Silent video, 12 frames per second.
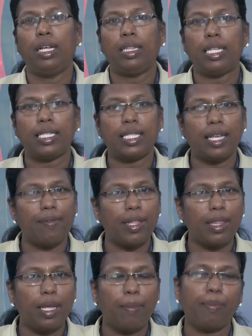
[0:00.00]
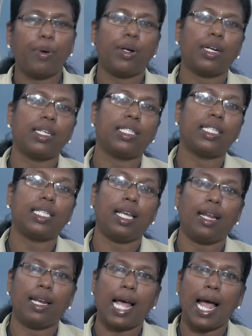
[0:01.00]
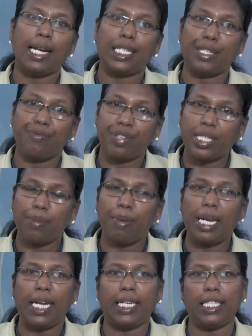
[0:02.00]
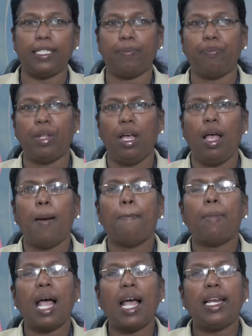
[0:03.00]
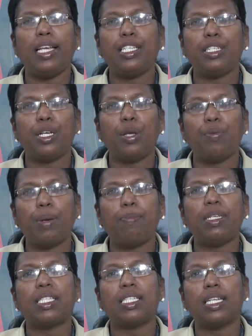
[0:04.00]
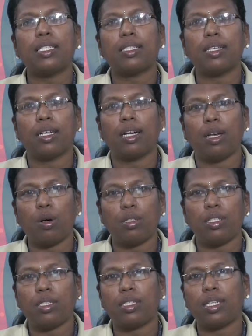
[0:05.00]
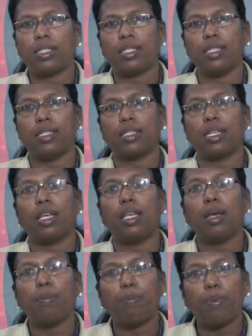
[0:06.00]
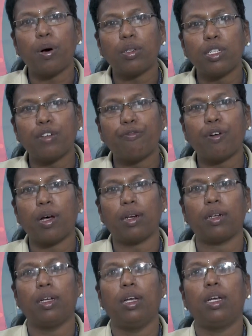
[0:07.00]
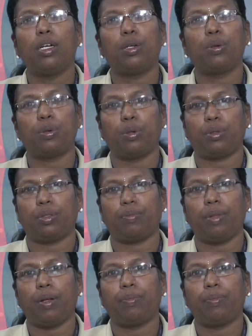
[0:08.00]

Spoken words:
The seventh importance is enhanced visibility. Managing your business logistics is important for growth